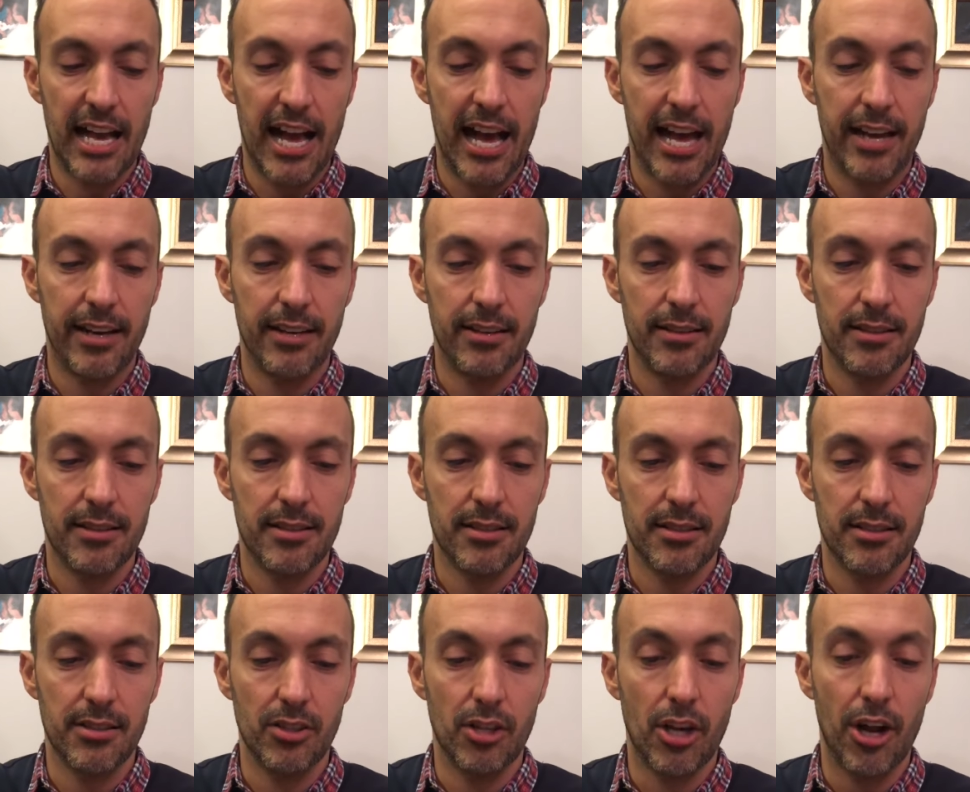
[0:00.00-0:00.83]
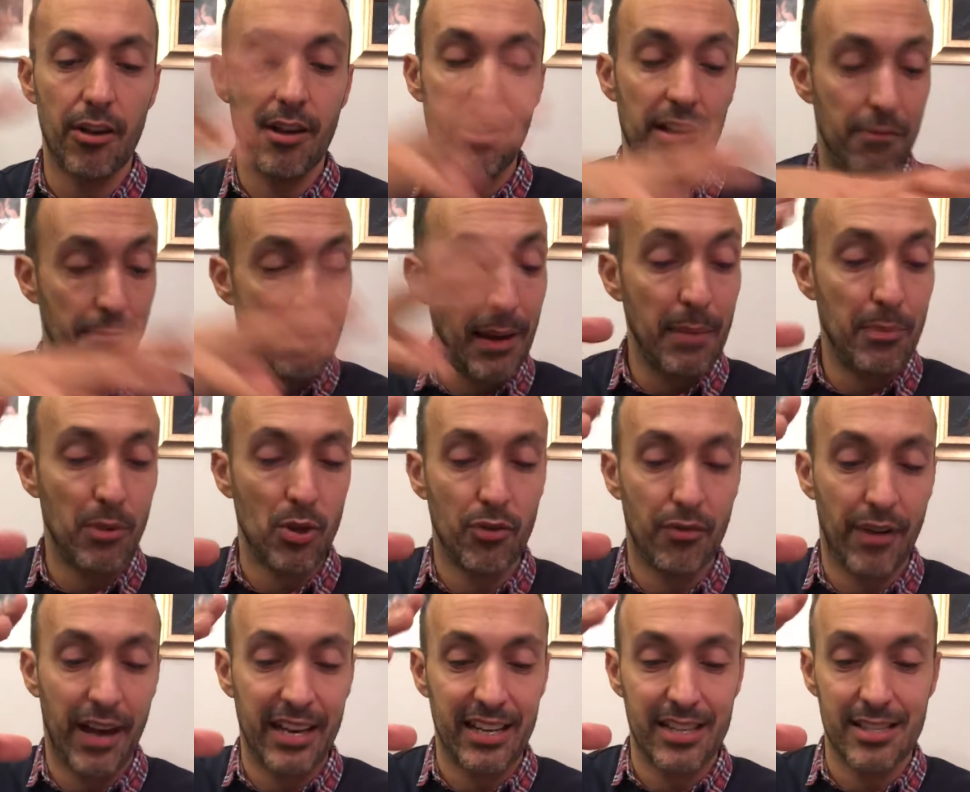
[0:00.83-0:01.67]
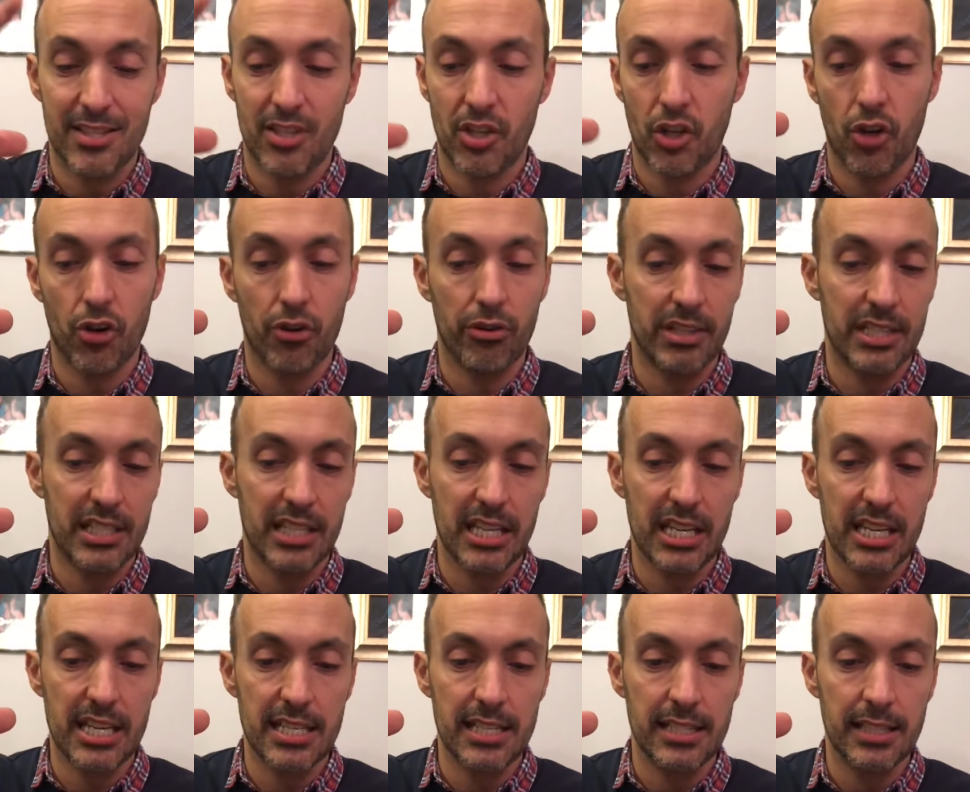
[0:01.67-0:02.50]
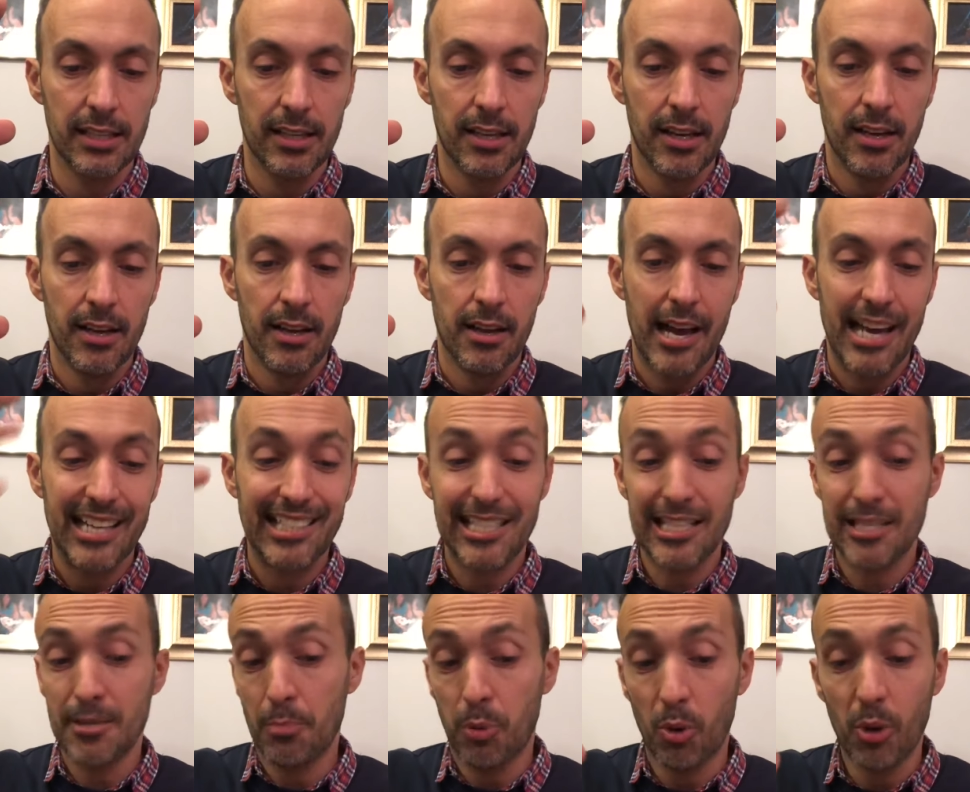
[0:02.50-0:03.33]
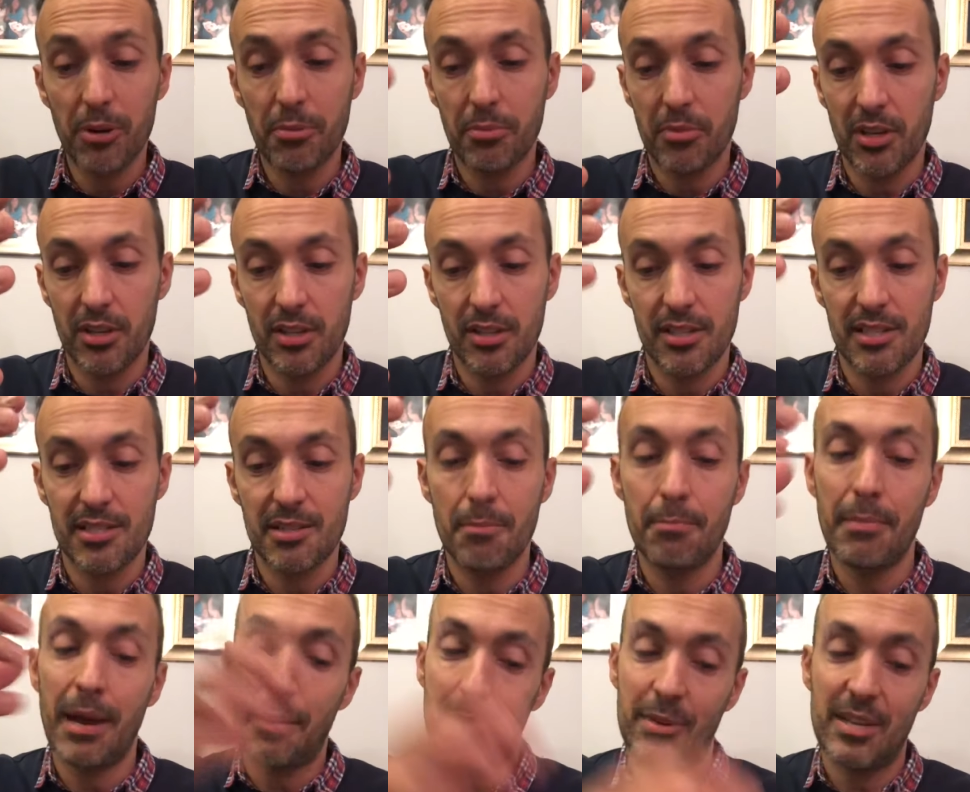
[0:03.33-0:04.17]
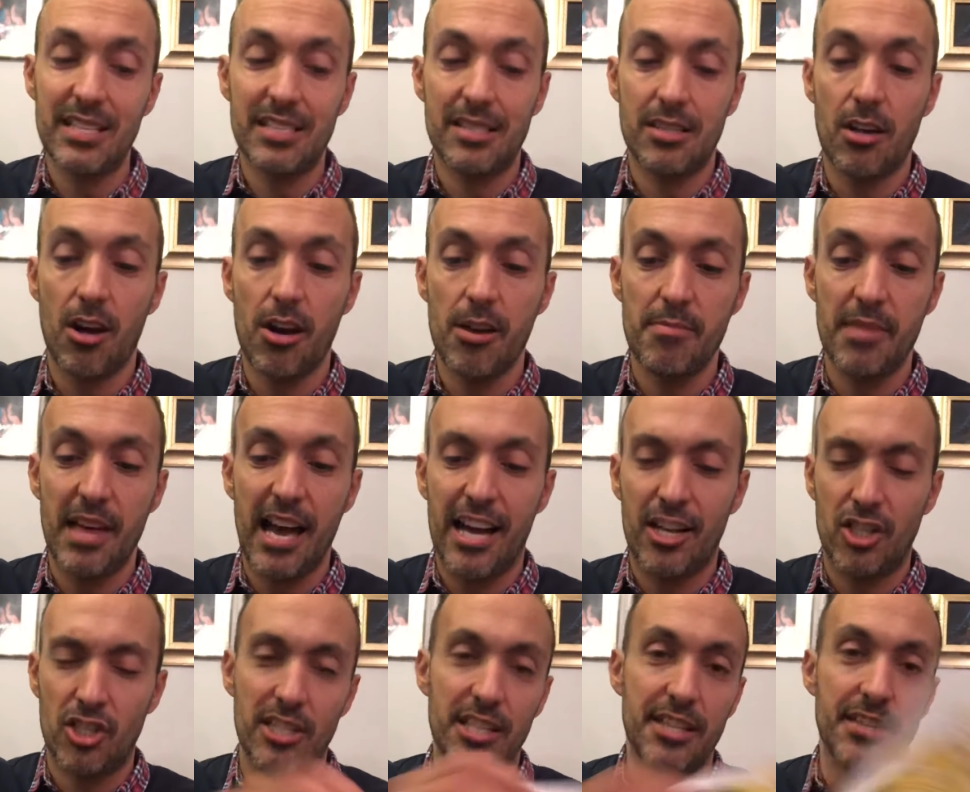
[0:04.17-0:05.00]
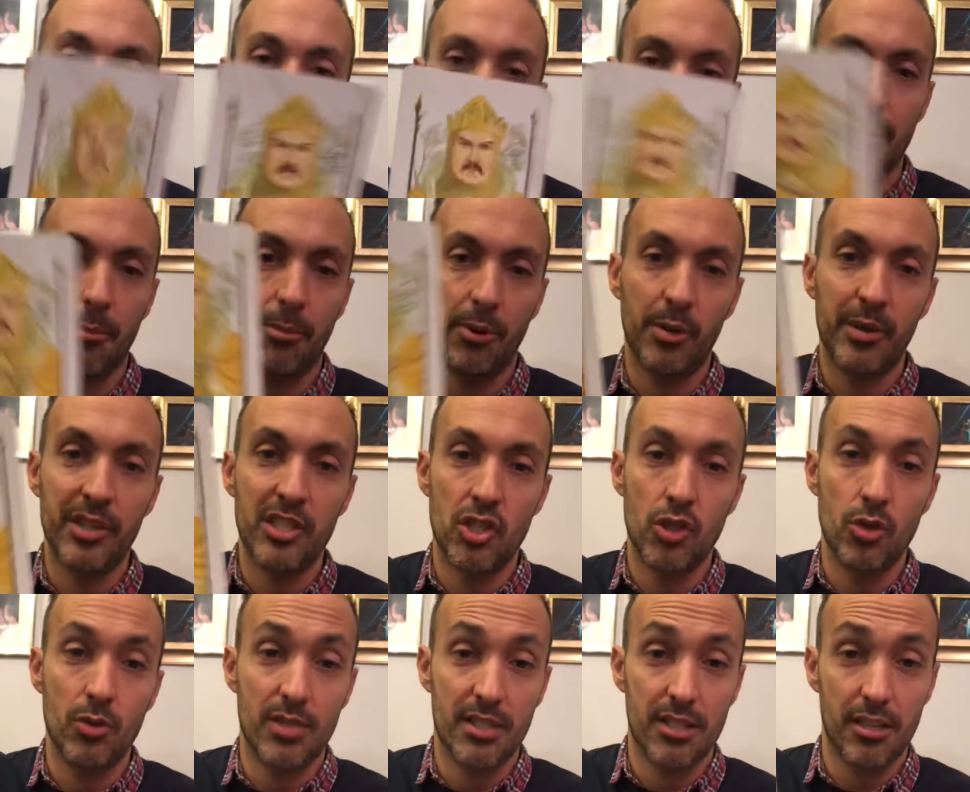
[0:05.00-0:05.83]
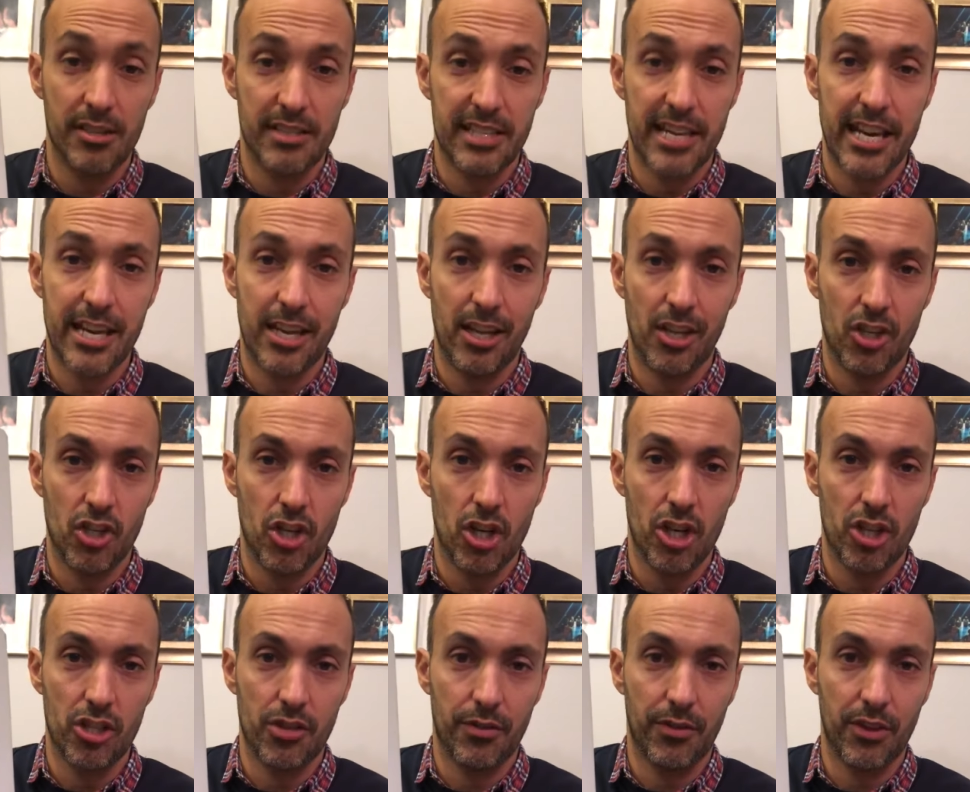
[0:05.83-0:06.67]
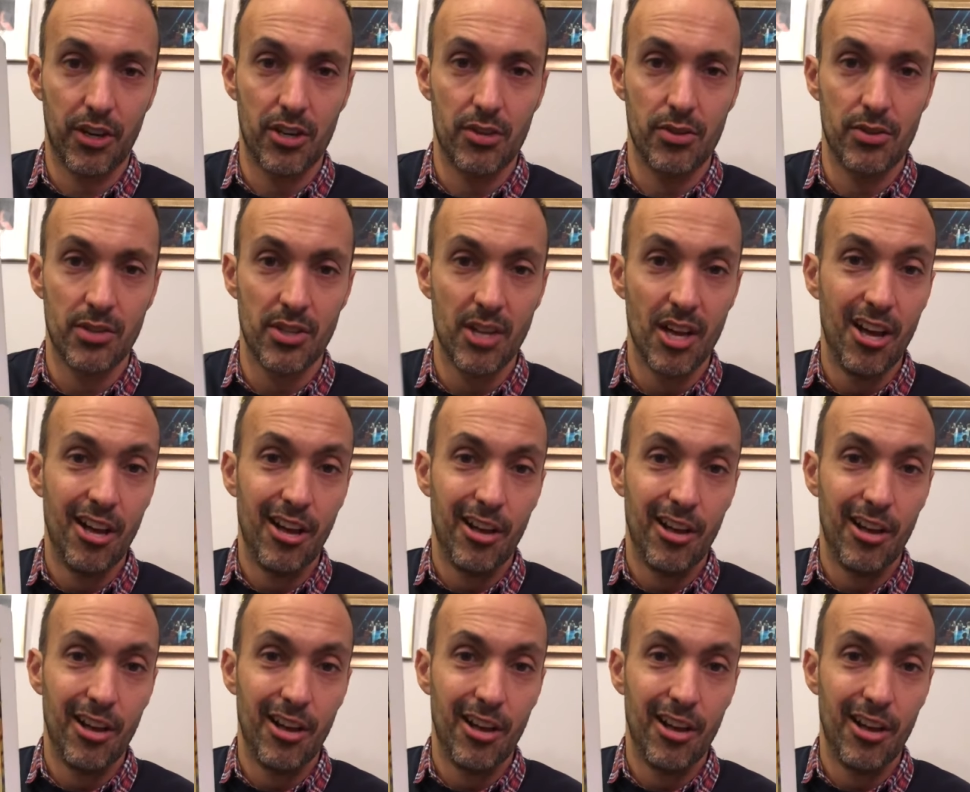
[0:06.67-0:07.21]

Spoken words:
And, you know, if maybe you've had insecurities and disappointments, maybe it's time that actually in the next couple of weeks you start taking charge of those,